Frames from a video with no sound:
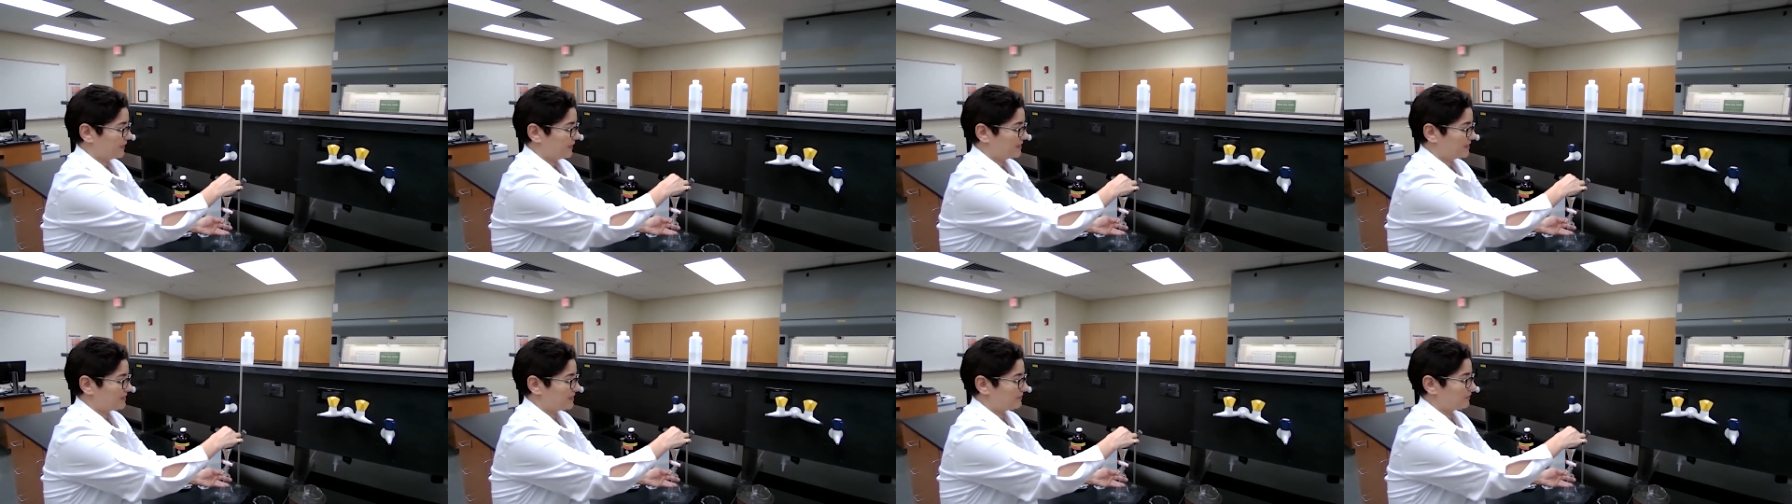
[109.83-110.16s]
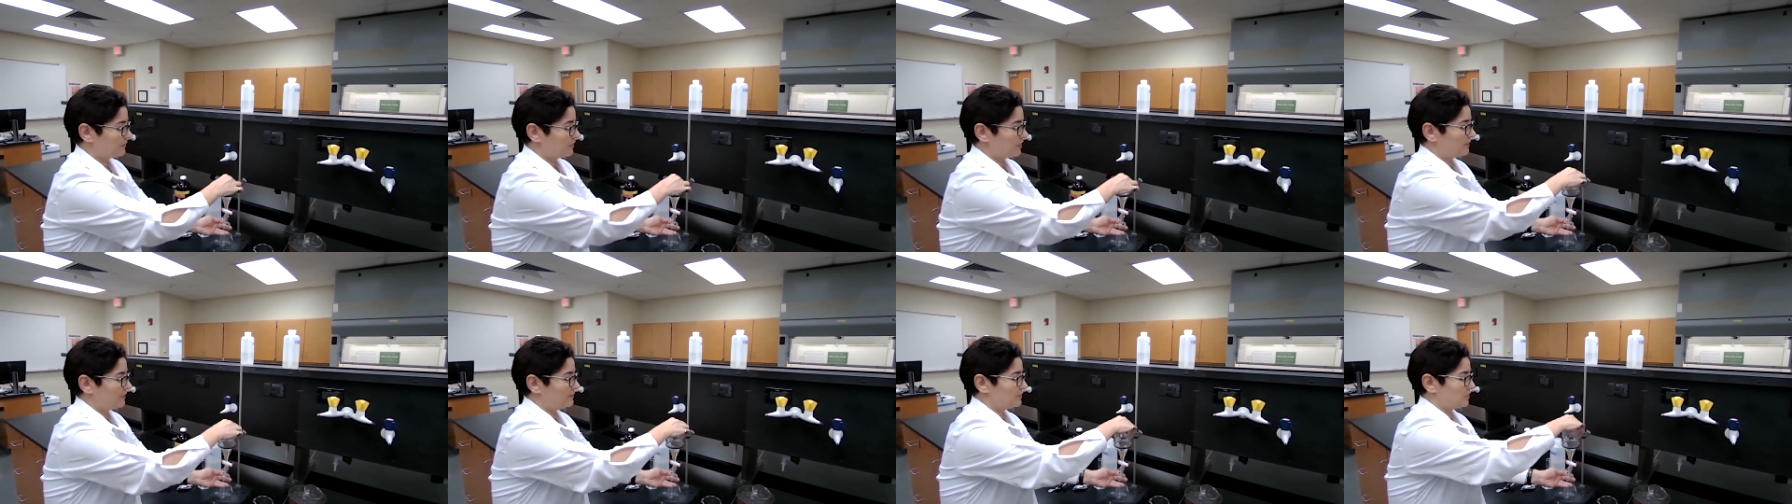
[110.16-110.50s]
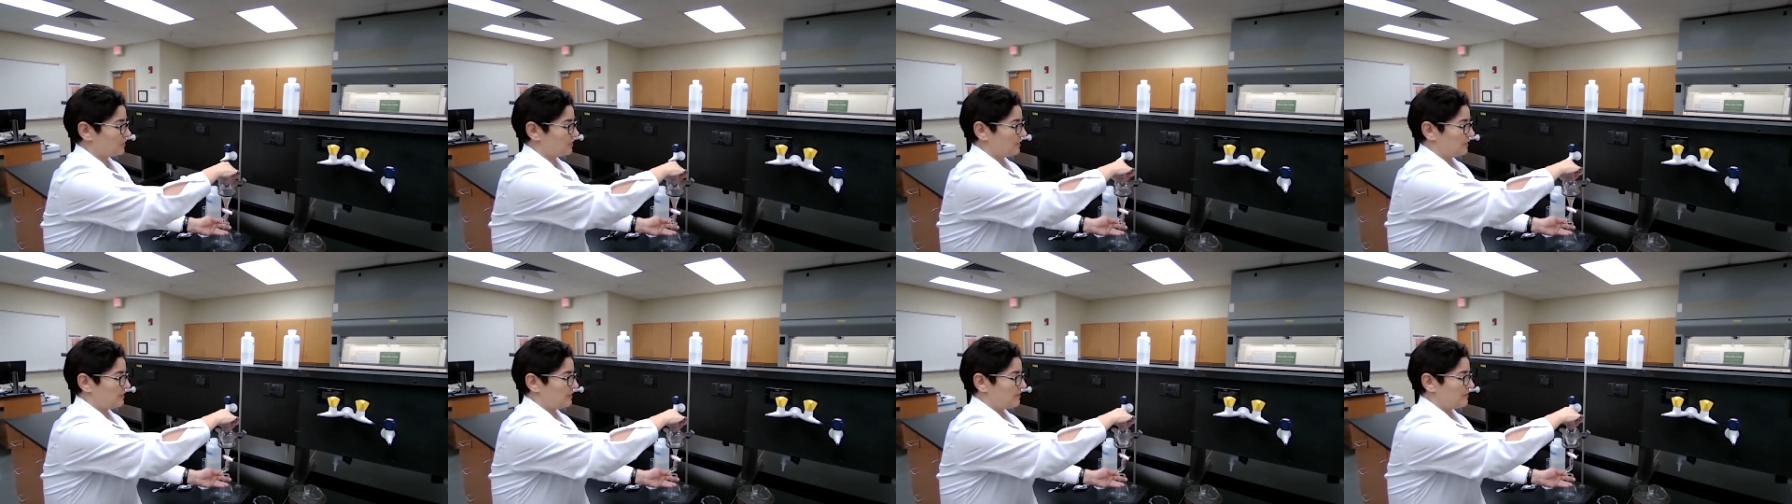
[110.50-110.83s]
Sometimes you
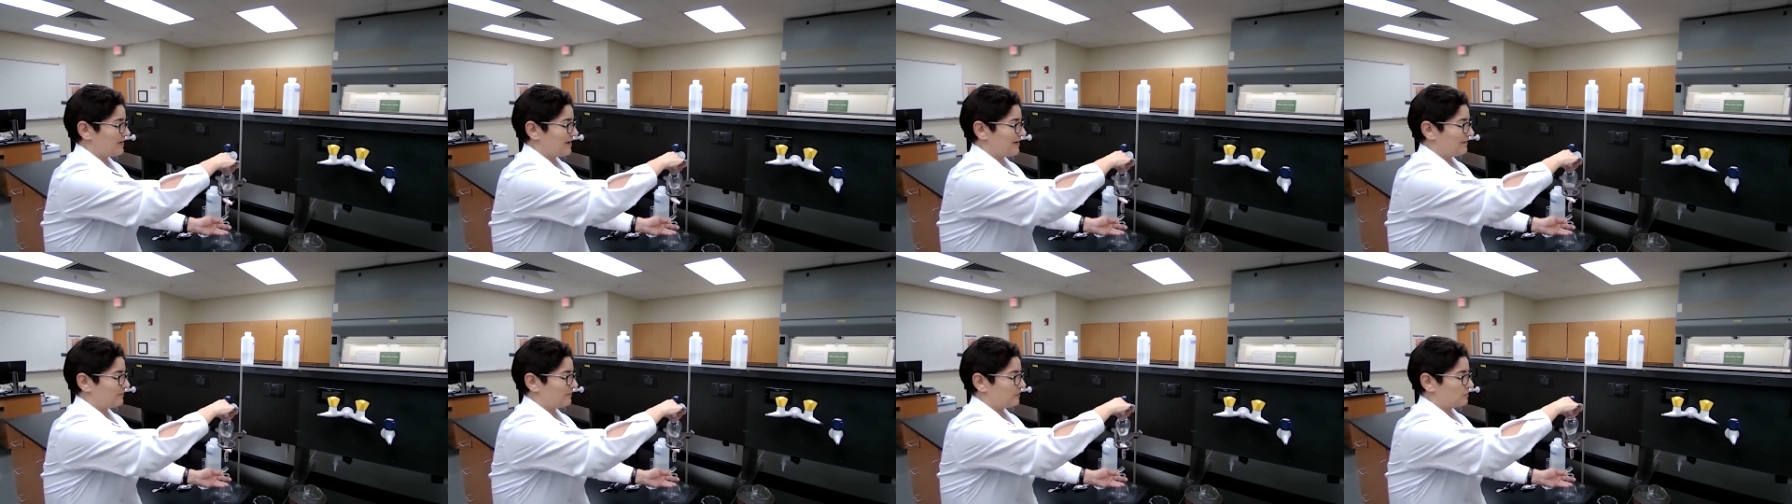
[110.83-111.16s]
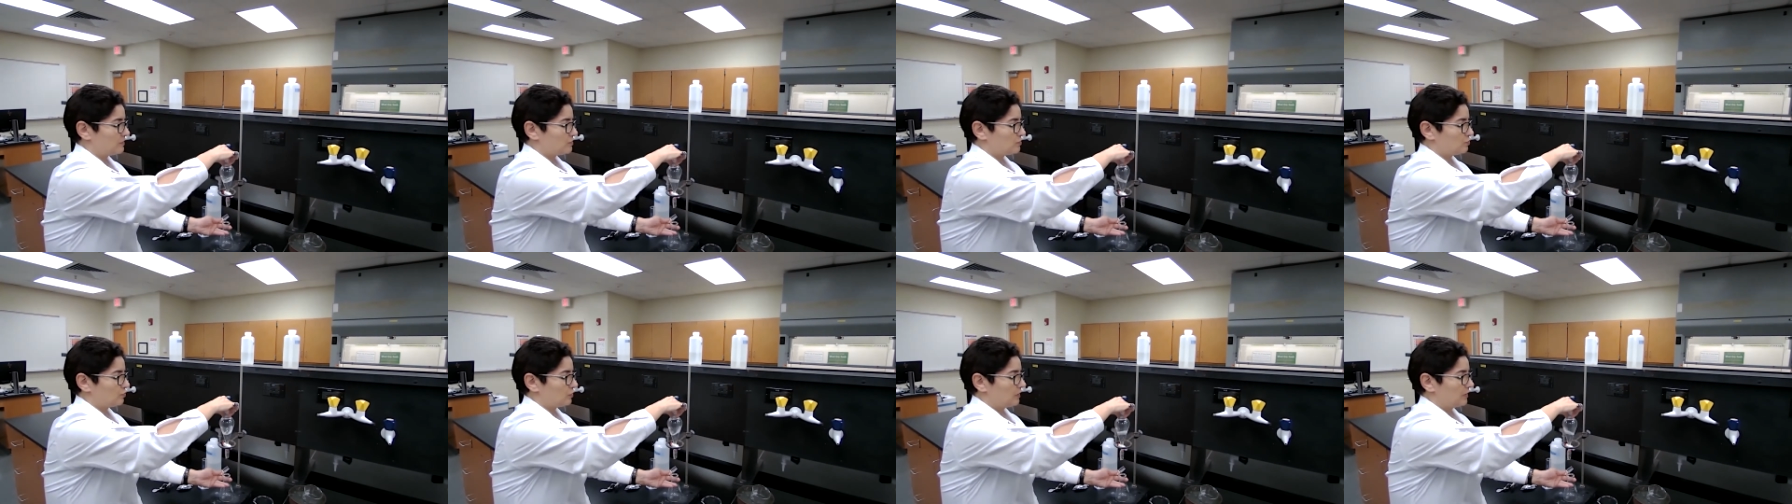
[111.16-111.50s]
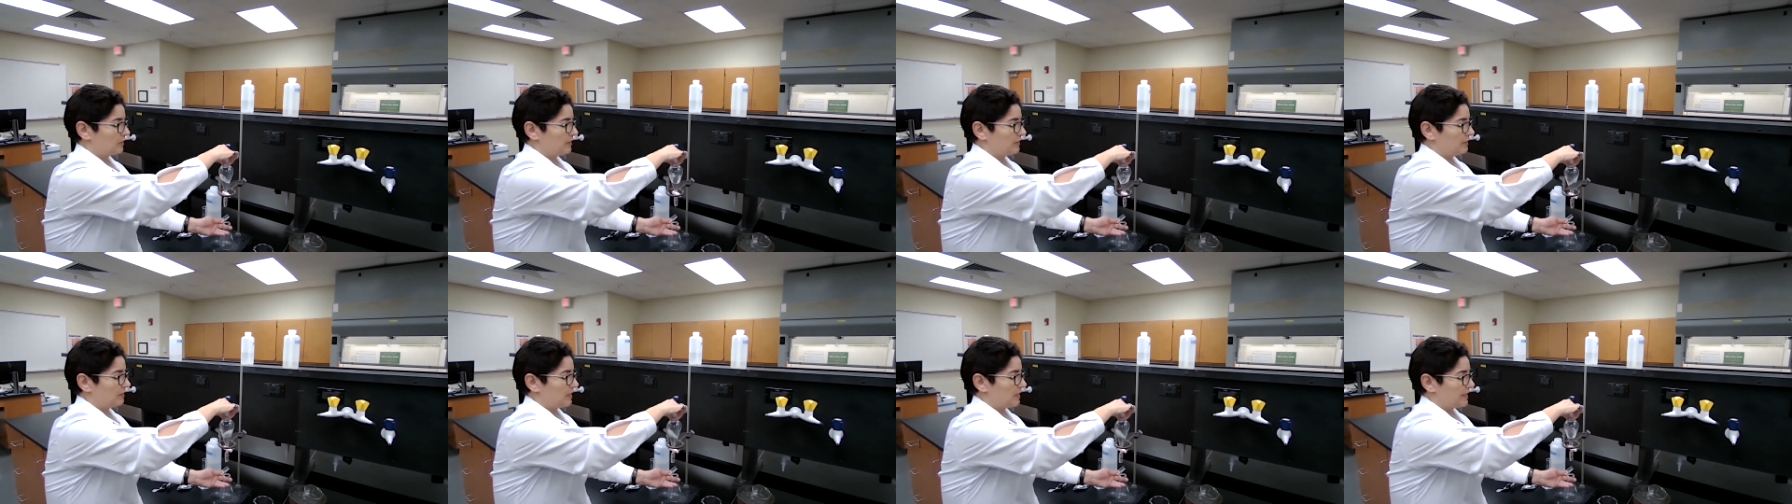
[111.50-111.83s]
kind of have to
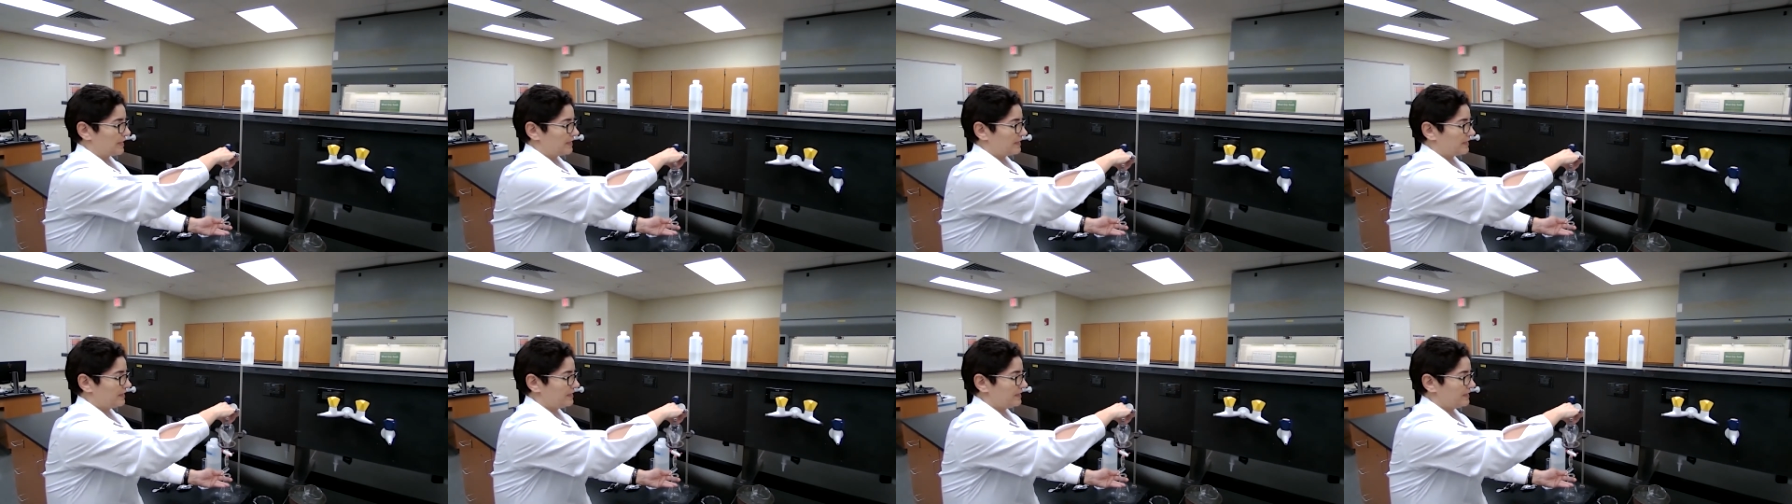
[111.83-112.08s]
swirl like